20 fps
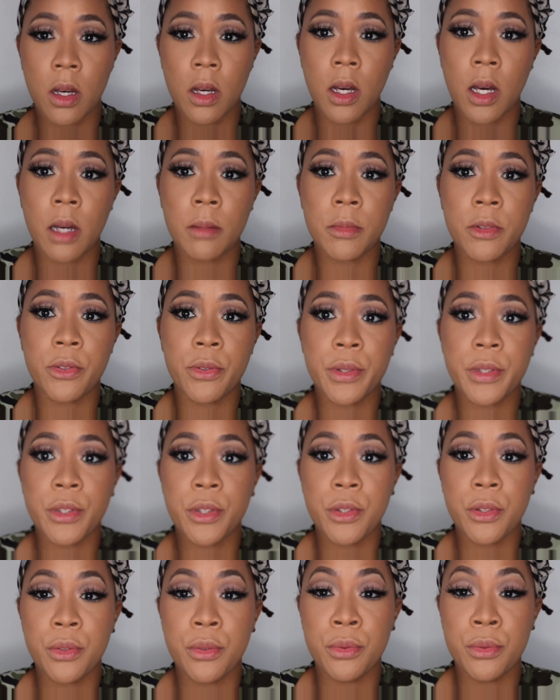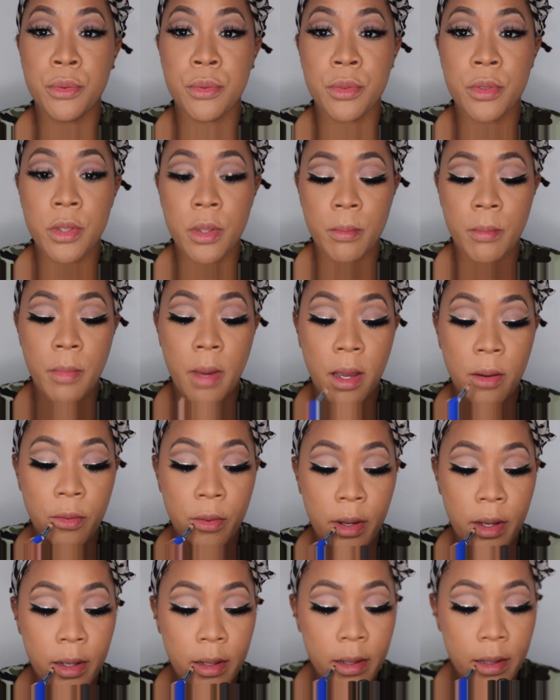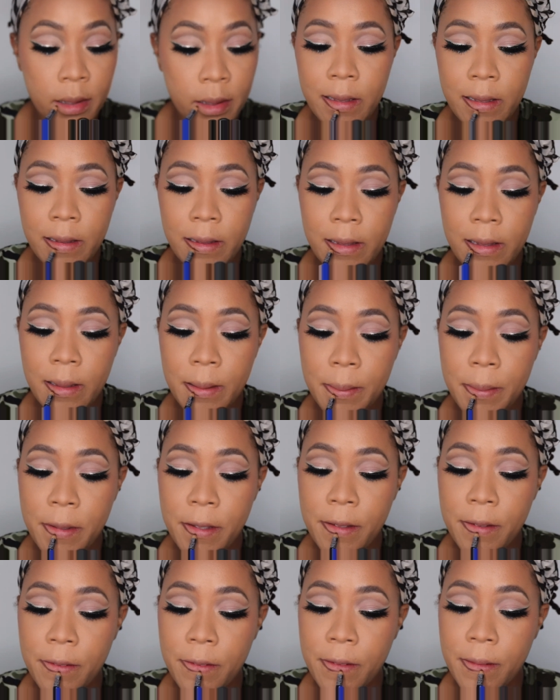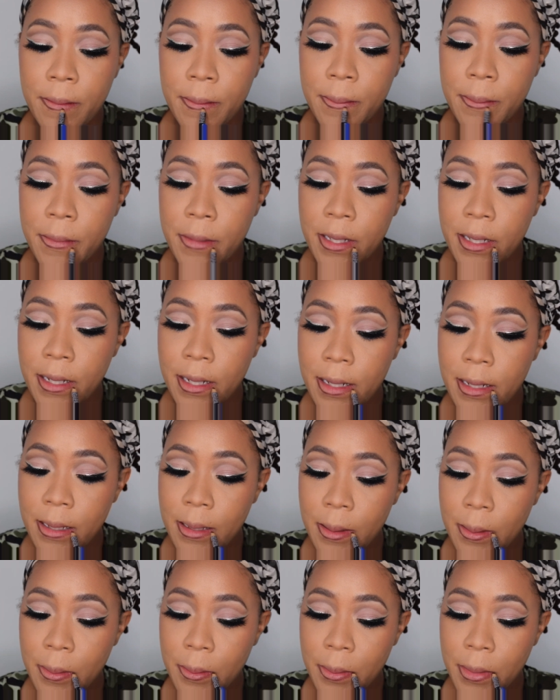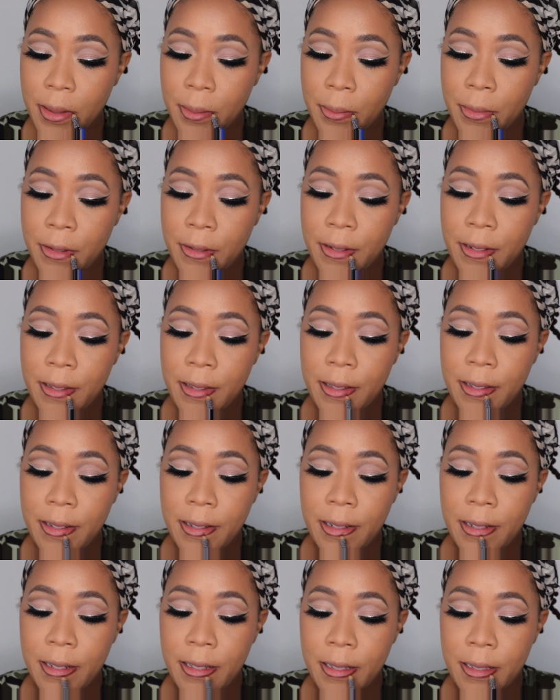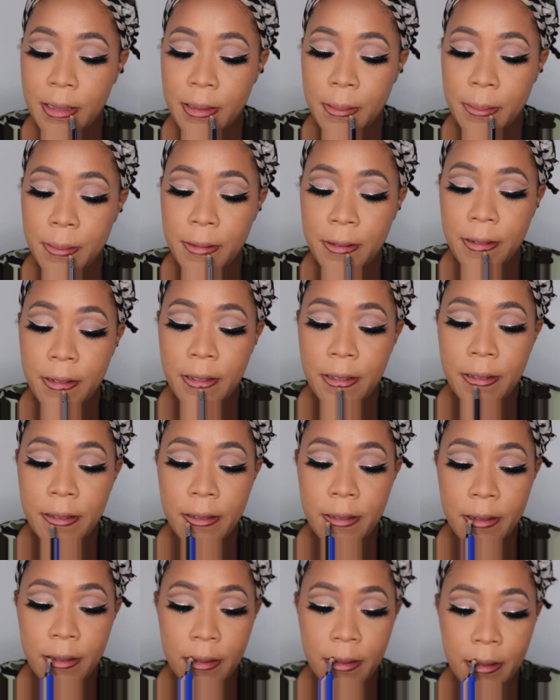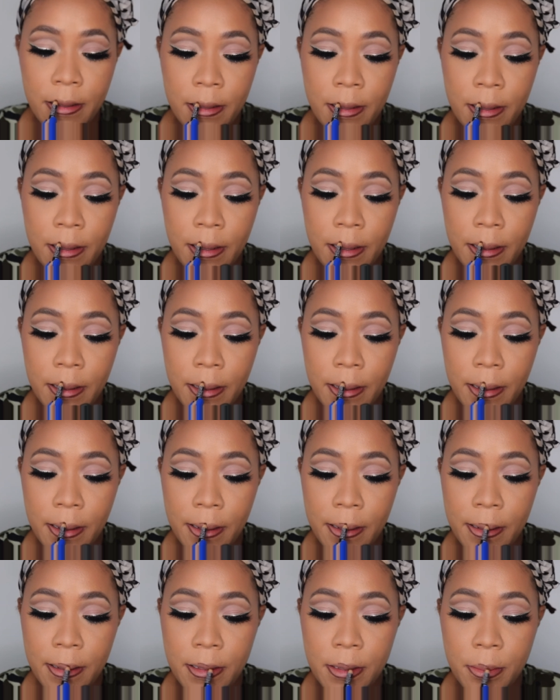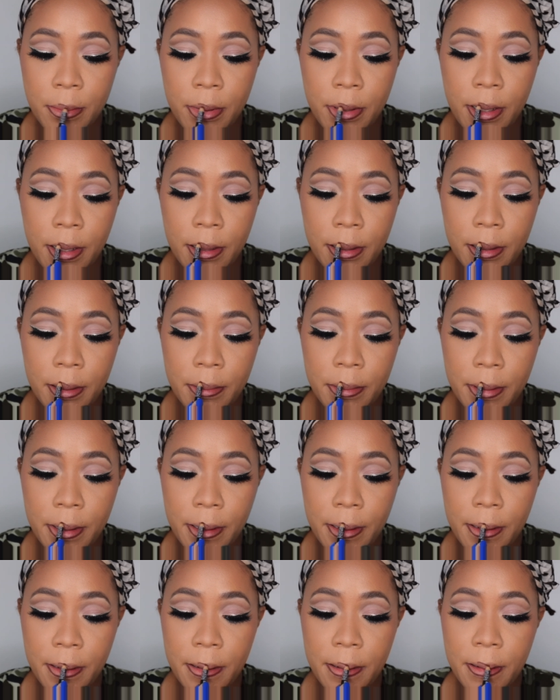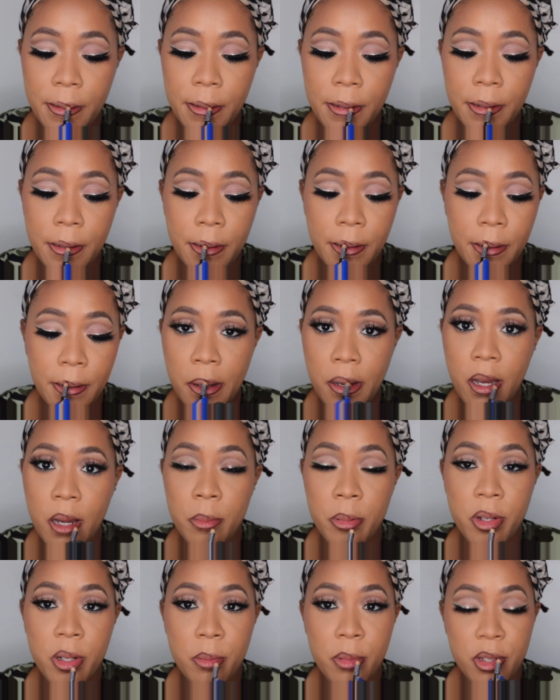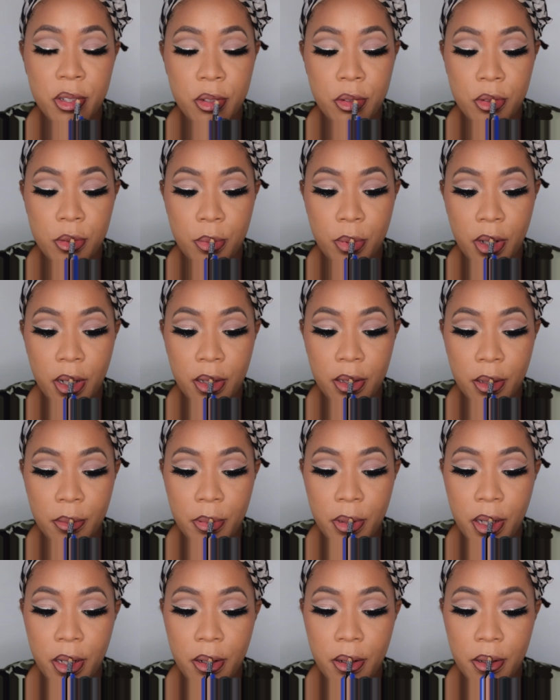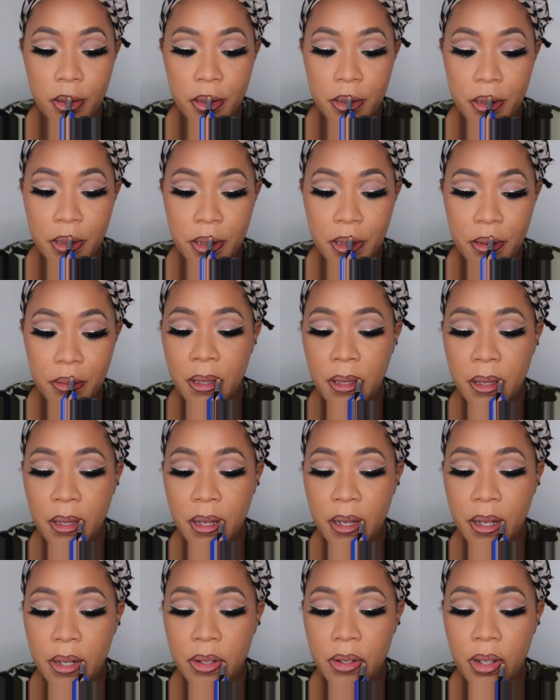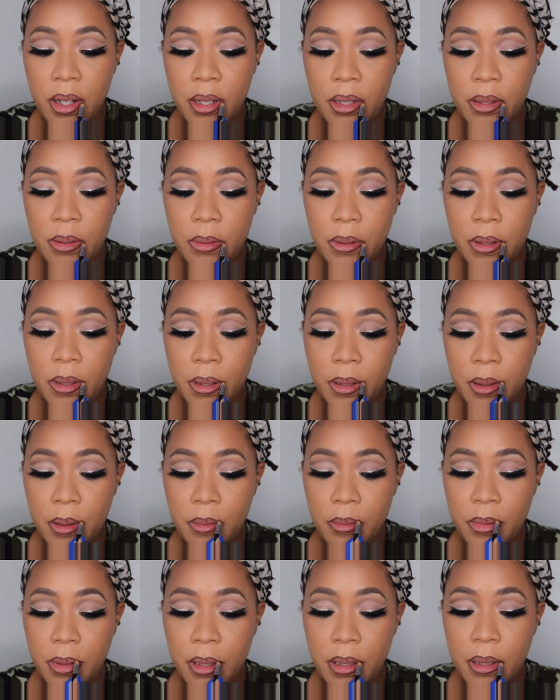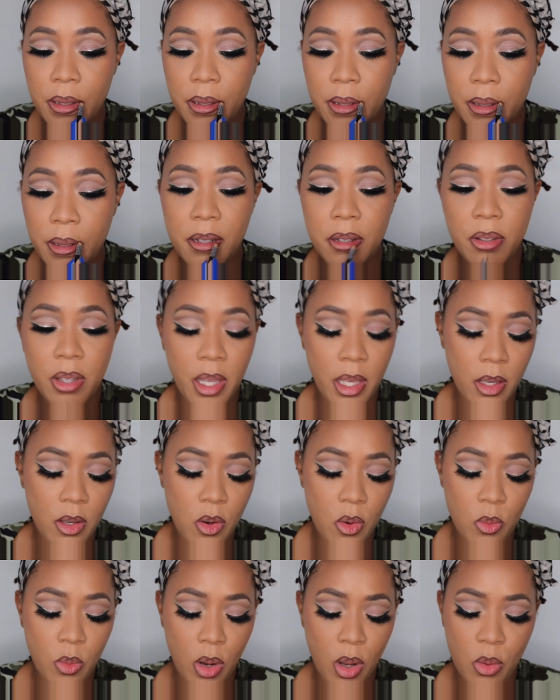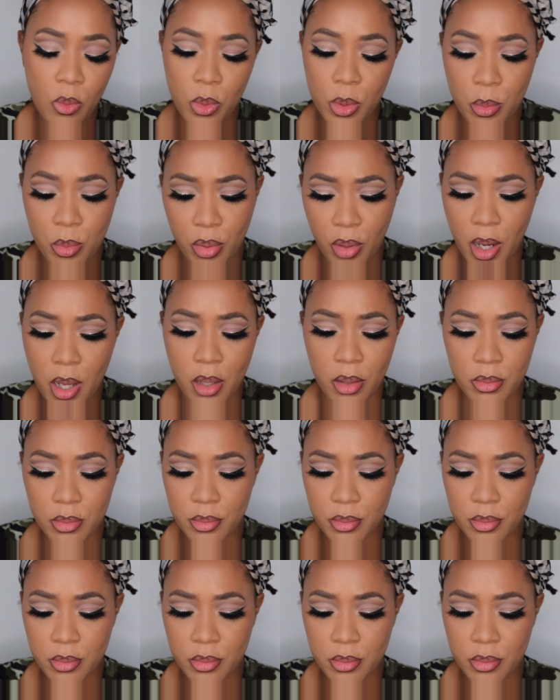I'm going to use my red lippy from my beauty line, Nika's Beauty, and this brown lip liner. I pretty much use brown lip liner all the time. I try to switch it up, but you can't go wrong with brown.